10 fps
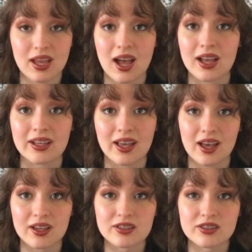I
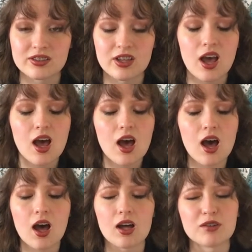guess.
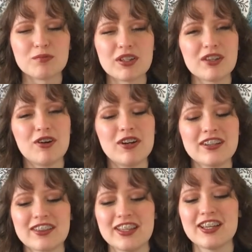But the
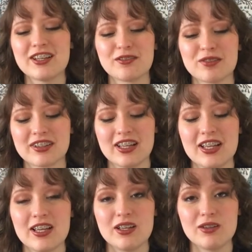real thing is with it,
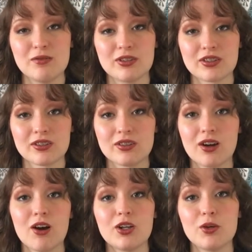he was
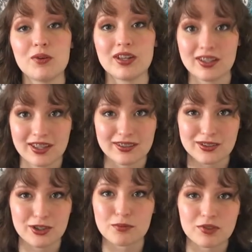arguing
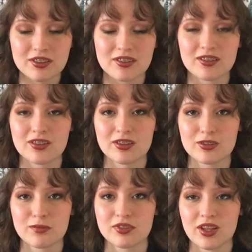against our prison
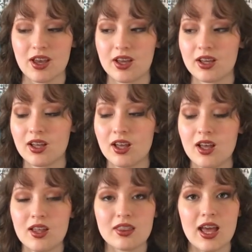system, saying
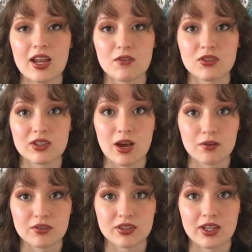that if it's out
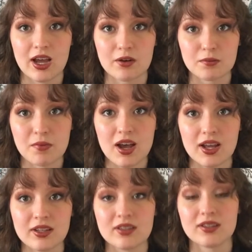of sight, out of
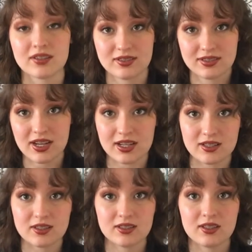mind, the
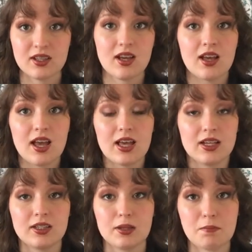state
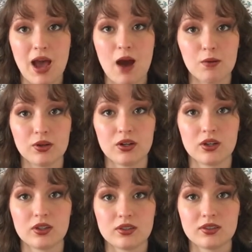and the
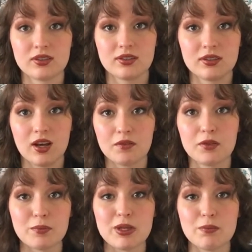power of
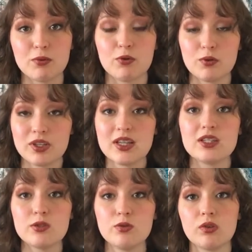the people who
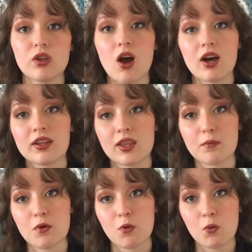get to lock them
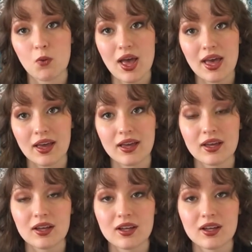away,